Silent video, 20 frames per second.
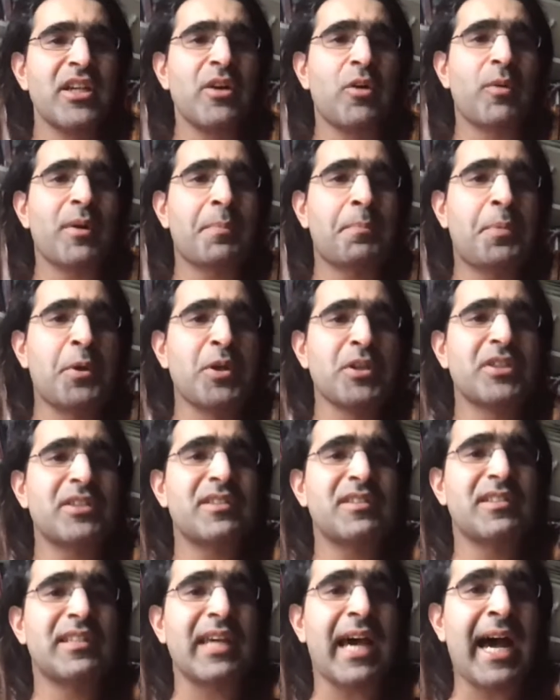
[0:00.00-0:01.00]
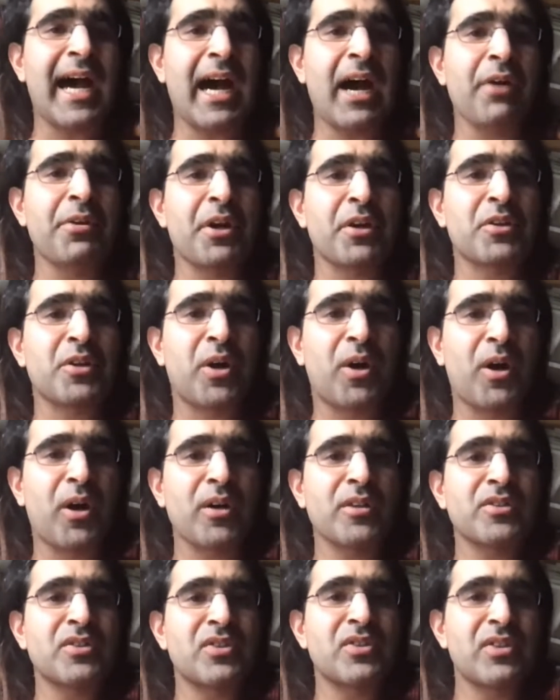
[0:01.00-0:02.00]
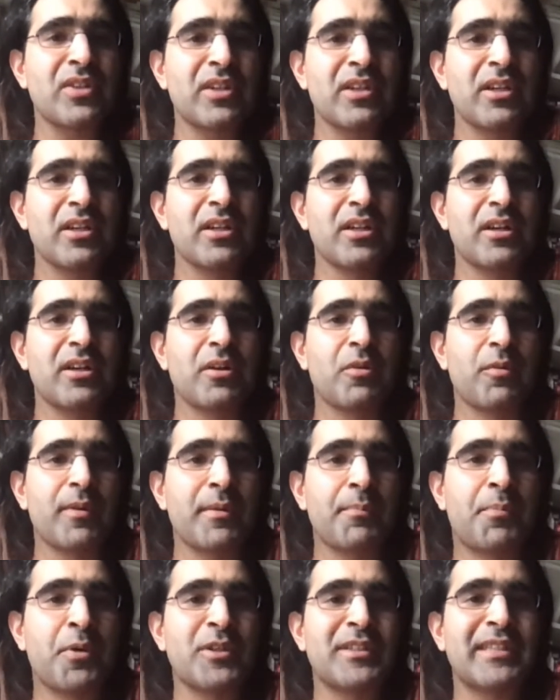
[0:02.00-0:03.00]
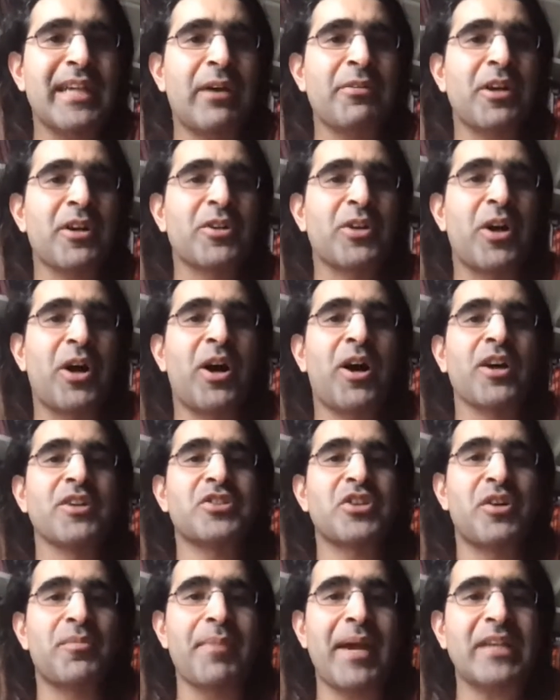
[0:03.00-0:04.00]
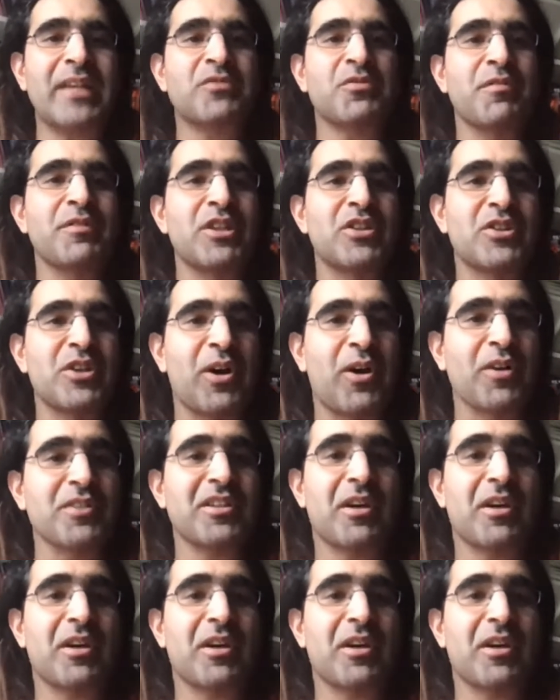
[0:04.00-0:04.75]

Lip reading: We put down our cogs or mess with the dogs.